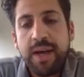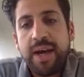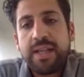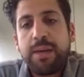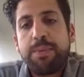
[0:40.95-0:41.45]

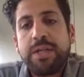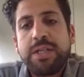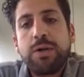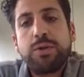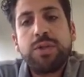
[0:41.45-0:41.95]
And the
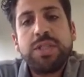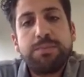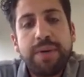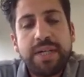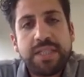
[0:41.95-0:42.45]
Prettau 2
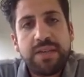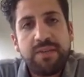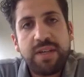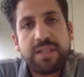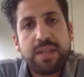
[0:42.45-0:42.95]

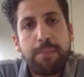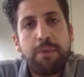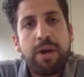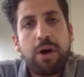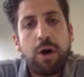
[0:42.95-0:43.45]
Dispersive, it's a
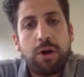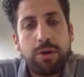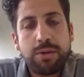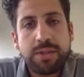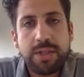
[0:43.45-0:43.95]

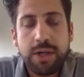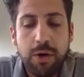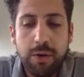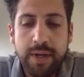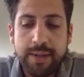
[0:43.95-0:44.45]
pre-colored
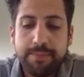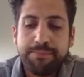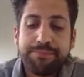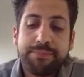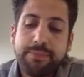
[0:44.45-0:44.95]
zirconia.
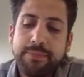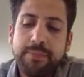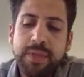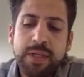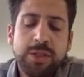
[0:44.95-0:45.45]

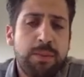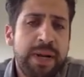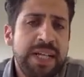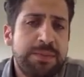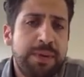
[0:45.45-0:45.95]
So,
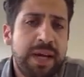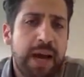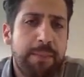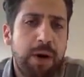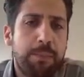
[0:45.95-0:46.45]
but let's speak
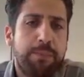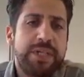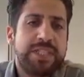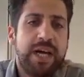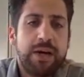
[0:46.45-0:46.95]
about
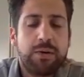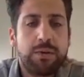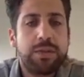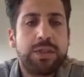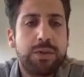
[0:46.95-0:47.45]

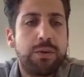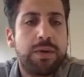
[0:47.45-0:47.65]
Prettau 2.